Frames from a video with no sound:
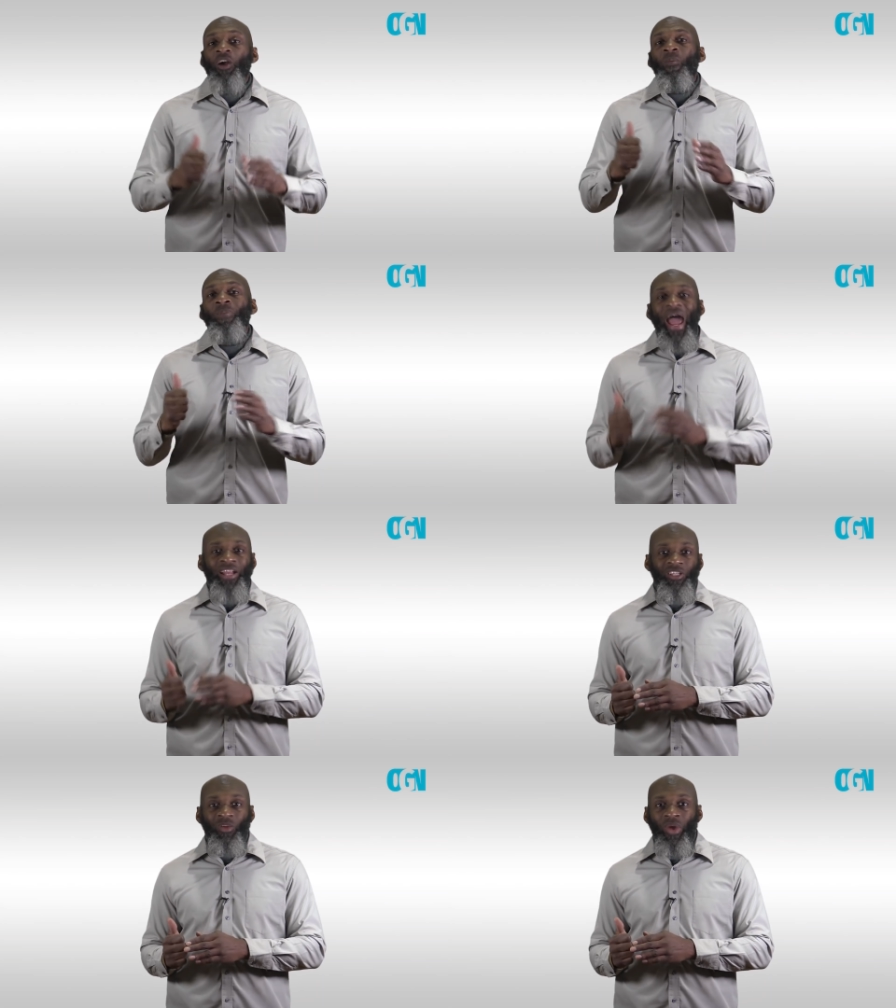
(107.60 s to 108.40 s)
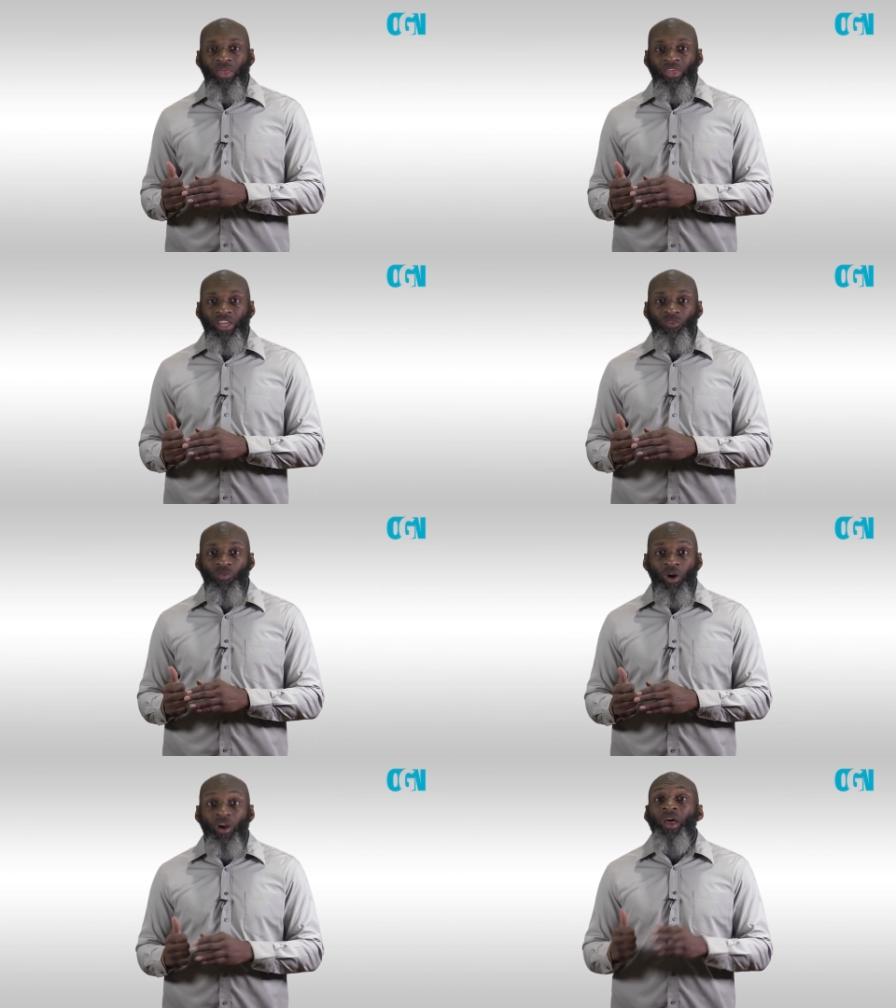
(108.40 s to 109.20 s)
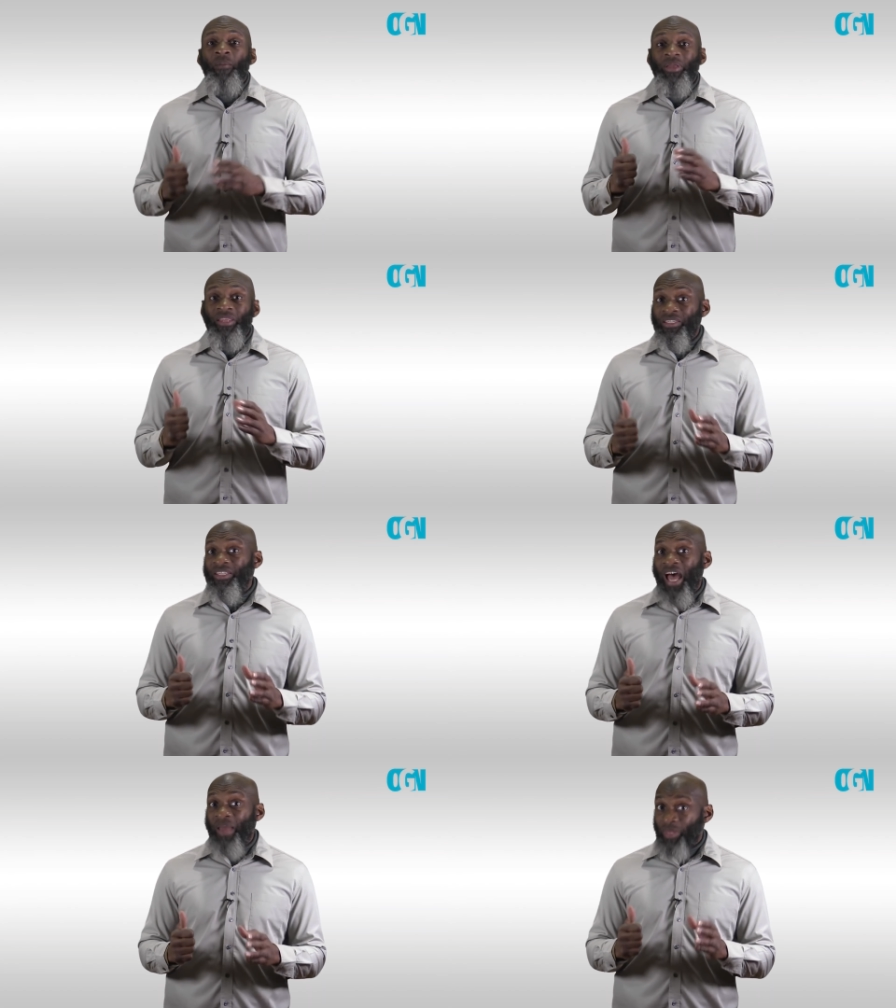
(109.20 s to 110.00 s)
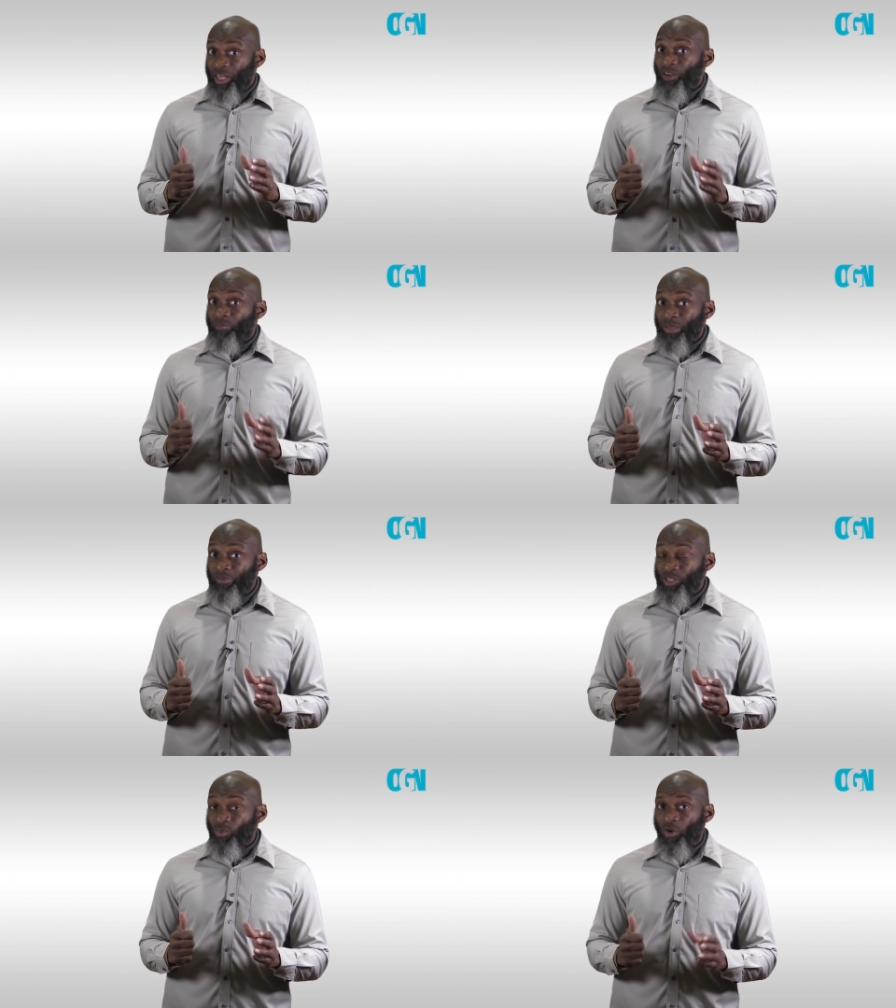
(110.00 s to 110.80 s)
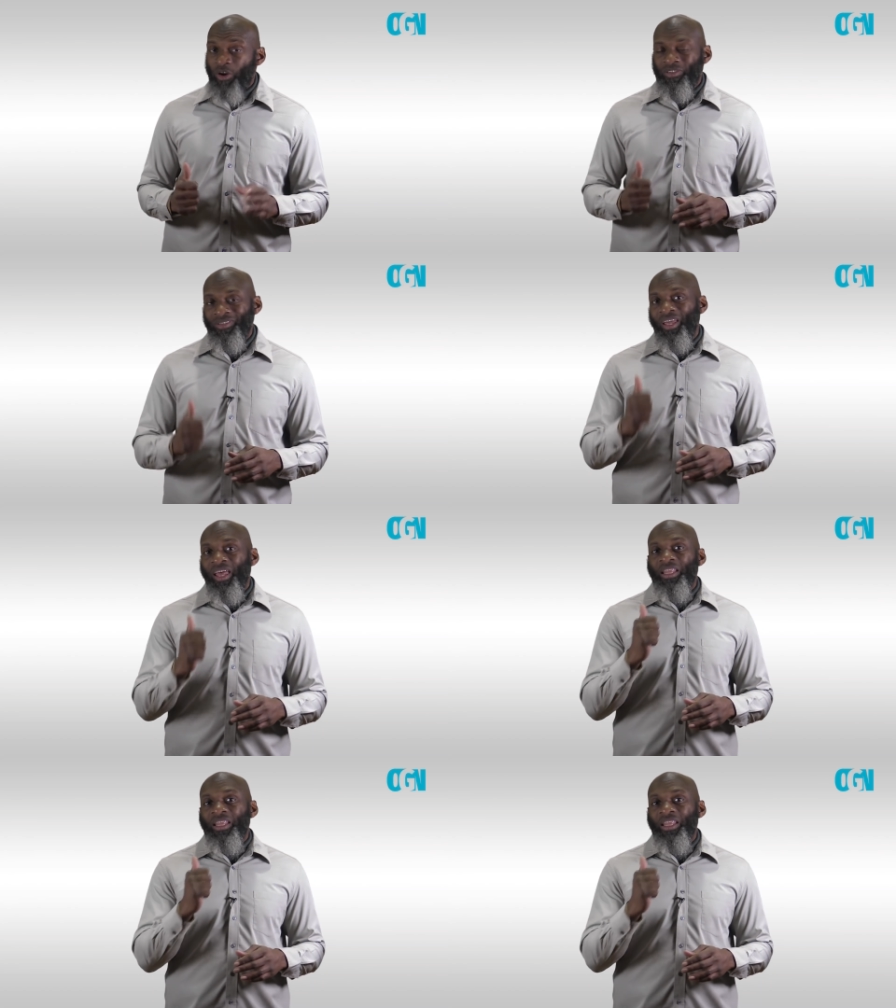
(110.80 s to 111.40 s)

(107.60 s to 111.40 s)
go back to the way things were, but this time it'll be much worse.